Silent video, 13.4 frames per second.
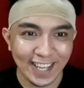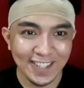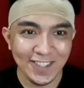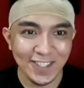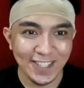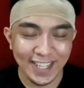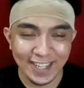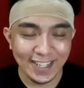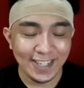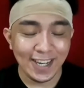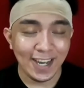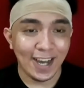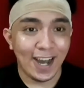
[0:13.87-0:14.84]
And
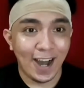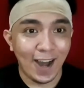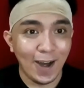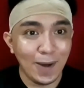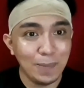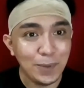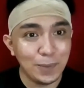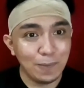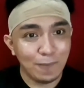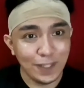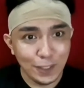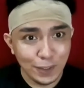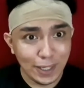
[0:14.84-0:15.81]
today,
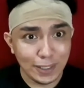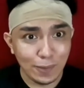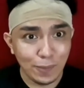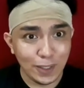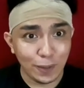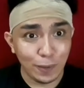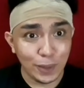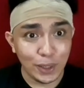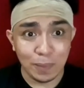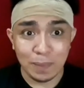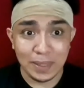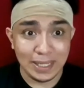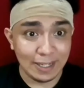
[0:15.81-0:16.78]
yung video natin will going
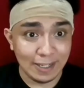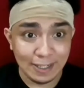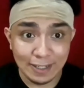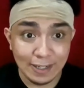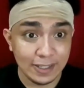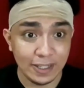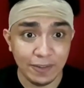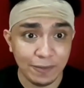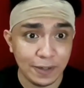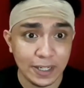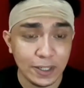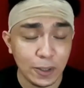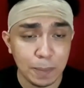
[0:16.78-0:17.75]
to be a little
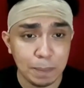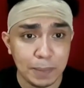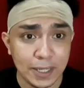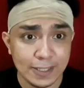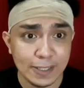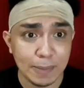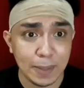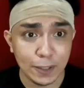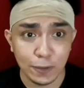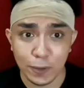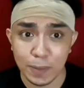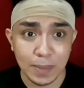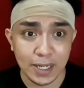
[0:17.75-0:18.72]
different compared sa
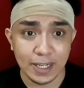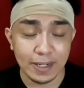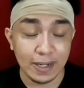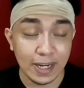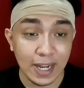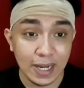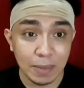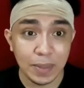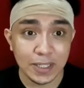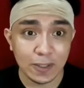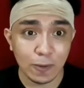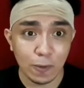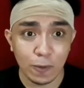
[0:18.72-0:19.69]
mga normal na
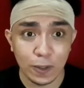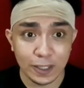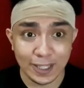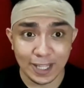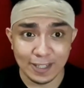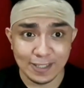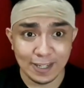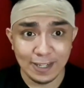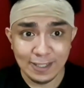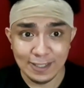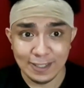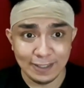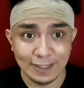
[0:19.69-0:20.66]
nilalabas kong content sa
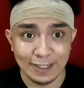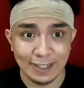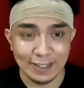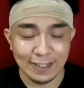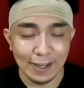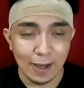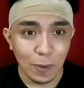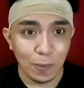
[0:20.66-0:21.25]
recently.